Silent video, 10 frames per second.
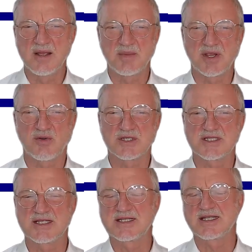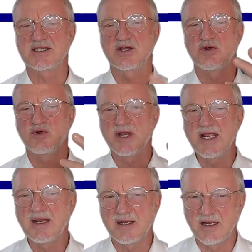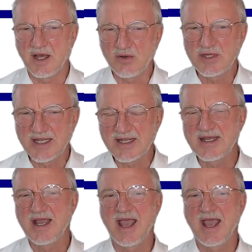because this is a real loading